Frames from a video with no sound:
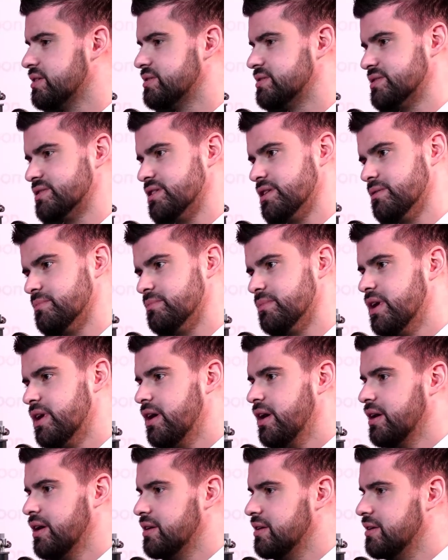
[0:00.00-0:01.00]
some
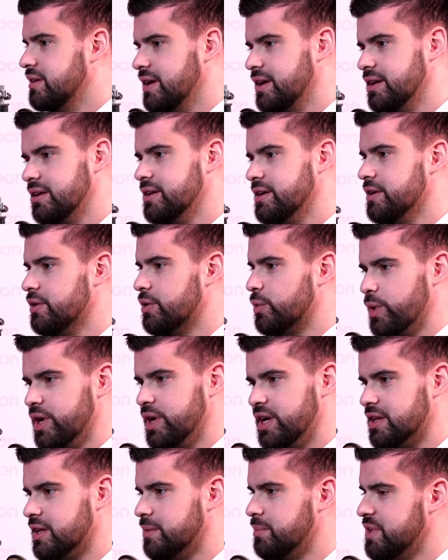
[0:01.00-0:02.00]
daily or
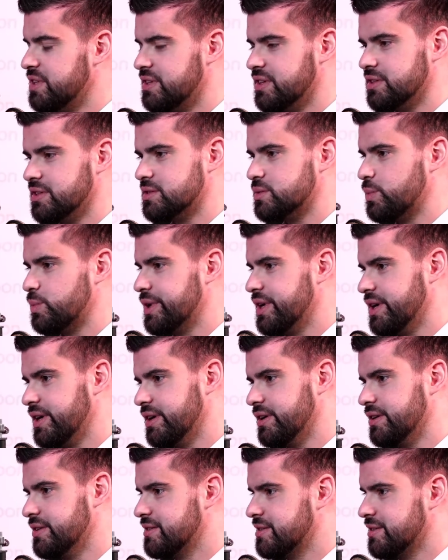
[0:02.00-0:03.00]
weekly meetings
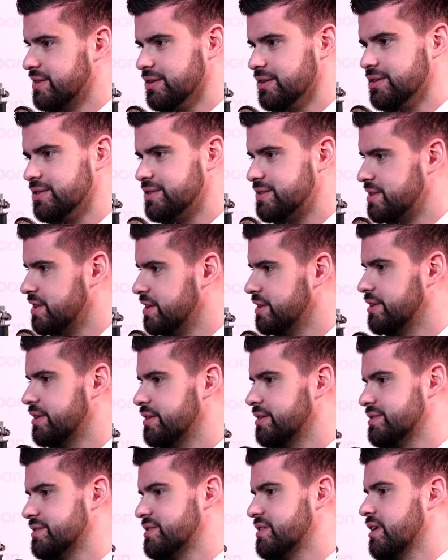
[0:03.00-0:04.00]
with
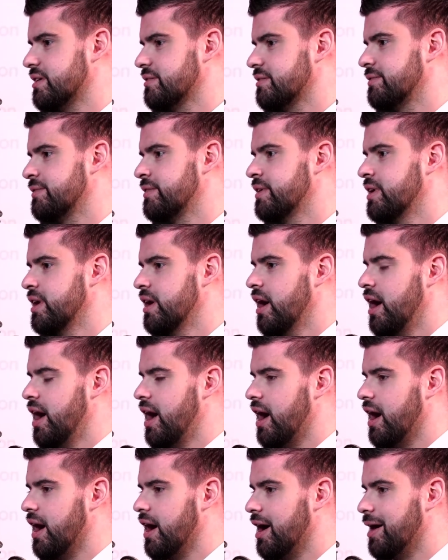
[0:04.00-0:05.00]
senior staff,
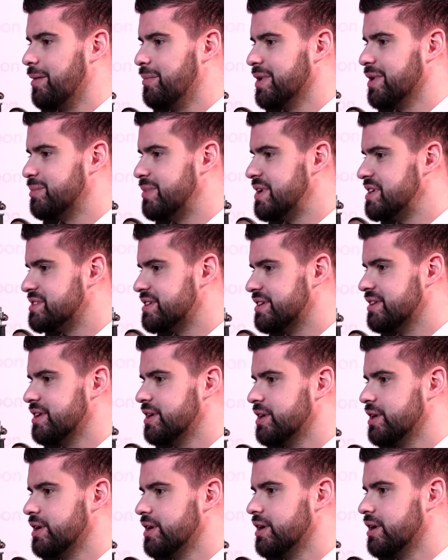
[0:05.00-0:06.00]
but
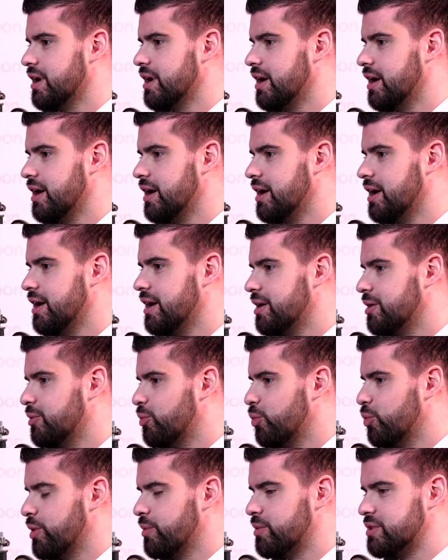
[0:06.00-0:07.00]
basically
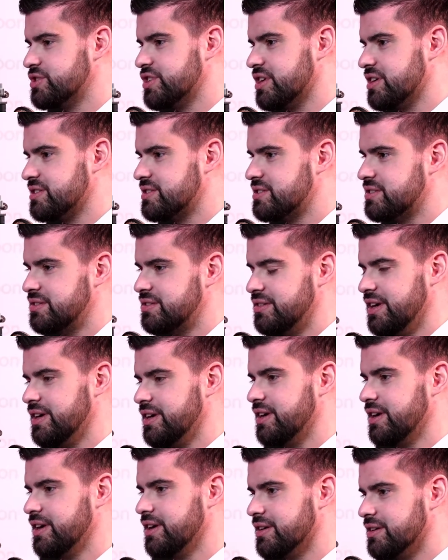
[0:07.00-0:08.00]
we were just
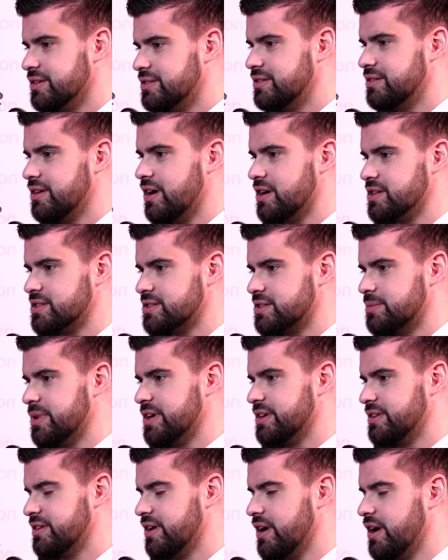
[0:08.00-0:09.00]
taking task
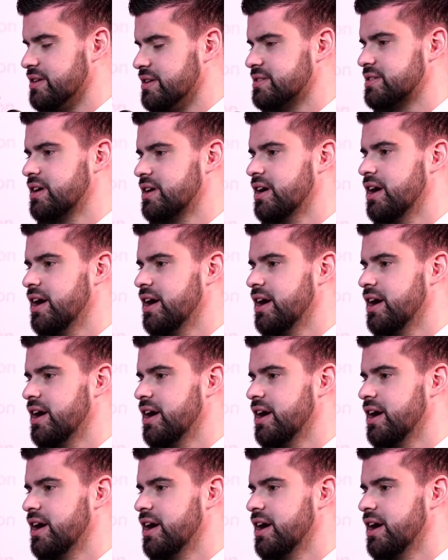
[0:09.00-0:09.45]
by task,